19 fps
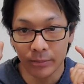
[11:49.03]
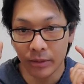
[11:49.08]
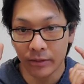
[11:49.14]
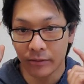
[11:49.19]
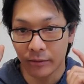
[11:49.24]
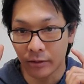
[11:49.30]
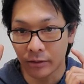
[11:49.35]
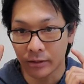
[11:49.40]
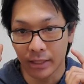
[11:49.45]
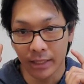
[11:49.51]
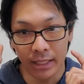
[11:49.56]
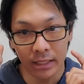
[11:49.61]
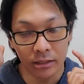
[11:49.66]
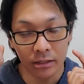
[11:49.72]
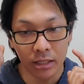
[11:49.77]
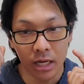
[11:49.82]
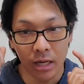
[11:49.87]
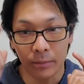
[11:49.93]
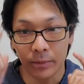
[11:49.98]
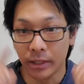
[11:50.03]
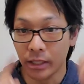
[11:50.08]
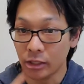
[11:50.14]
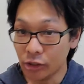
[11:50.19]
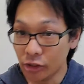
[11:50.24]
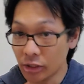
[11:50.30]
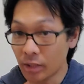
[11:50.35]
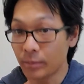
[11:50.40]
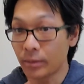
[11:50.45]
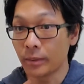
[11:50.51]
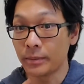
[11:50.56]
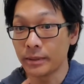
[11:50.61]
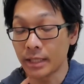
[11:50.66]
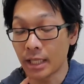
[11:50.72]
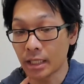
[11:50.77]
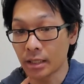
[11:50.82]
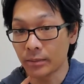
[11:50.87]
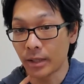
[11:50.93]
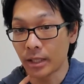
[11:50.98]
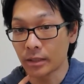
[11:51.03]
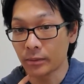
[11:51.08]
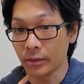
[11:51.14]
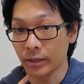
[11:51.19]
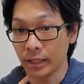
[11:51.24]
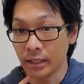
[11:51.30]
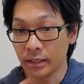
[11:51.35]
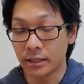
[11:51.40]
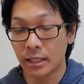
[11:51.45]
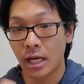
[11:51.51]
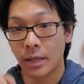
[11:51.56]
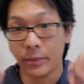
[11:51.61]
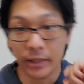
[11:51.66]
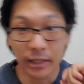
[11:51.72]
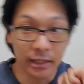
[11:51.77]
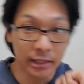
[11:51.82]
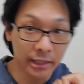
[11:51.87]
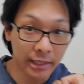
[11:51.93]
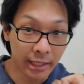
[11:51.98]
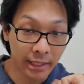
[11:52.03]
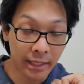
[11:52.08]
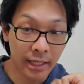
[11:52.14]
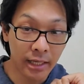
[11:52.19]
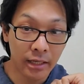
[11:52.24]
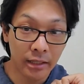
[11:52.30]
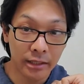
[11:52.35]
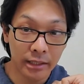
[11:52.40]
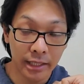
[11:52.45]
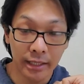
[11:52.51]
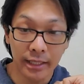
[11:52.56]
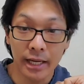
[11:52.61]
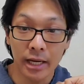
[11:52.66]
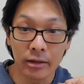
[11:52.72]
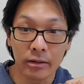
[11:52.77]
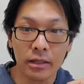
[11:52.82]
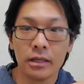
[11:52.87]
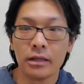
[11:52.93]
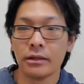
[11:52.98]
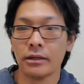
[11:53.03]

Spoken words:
first and then stop and then jump up as high as possible and then stop and then kick out.